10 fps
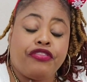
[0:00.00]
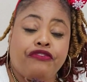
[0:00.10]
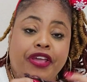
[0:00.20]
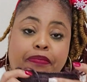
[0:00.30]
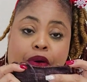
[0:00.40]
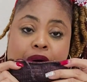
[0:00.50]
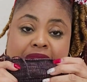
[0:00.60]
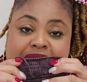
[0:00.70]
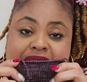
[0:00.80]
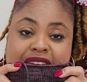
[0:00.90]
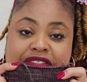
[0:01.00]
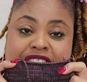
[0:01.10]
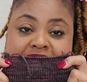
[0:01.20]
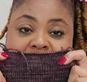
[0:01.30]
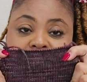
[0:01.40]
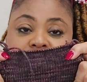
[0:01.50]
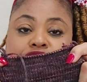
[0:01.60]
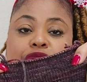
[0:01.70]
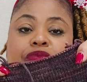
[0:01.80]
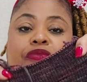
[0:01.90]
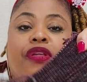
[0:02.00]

3.50.